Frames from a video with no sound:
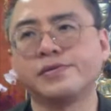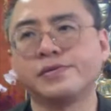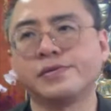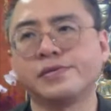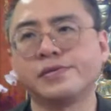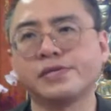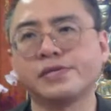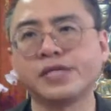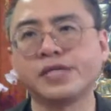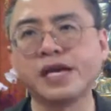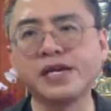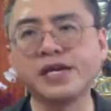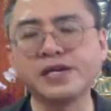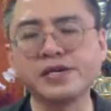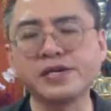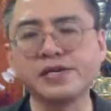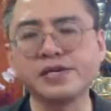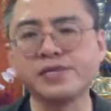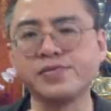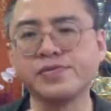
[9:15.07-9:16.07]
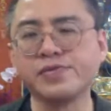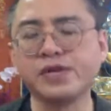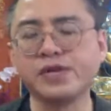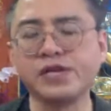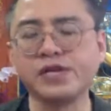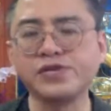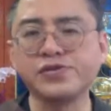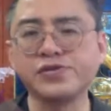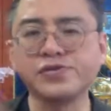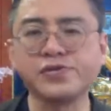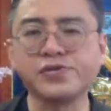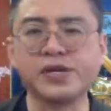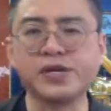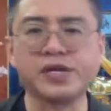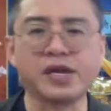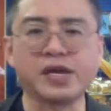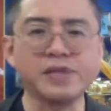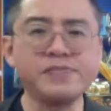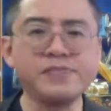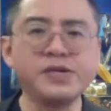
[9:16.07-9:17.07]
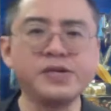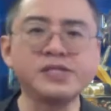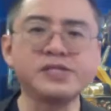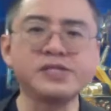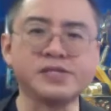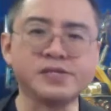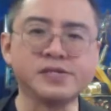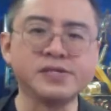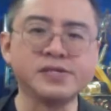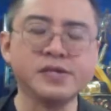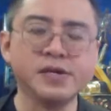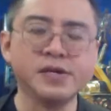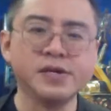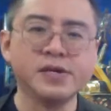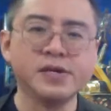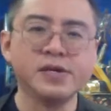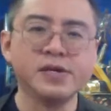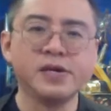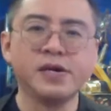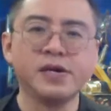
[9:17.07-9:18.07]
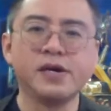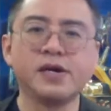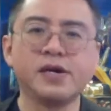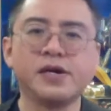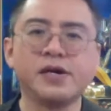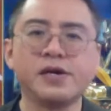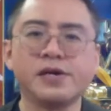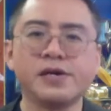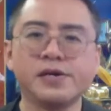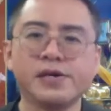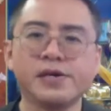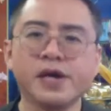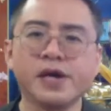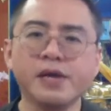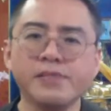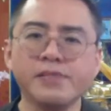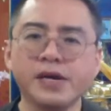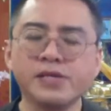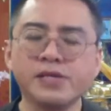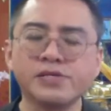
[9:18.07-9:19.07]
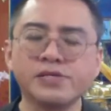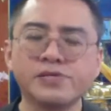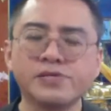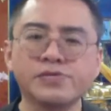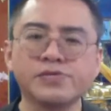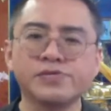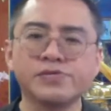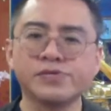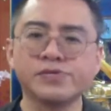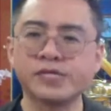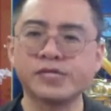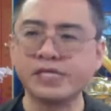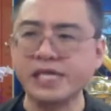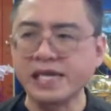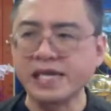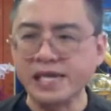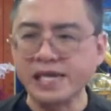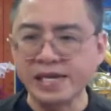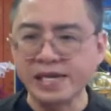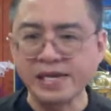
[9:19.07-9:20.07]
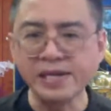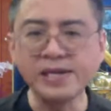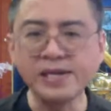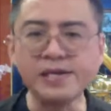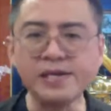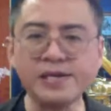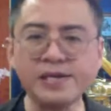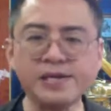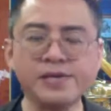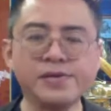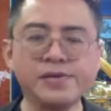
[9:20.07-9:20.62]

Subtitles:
Saying it in relation to another person, it helps us to see clearly,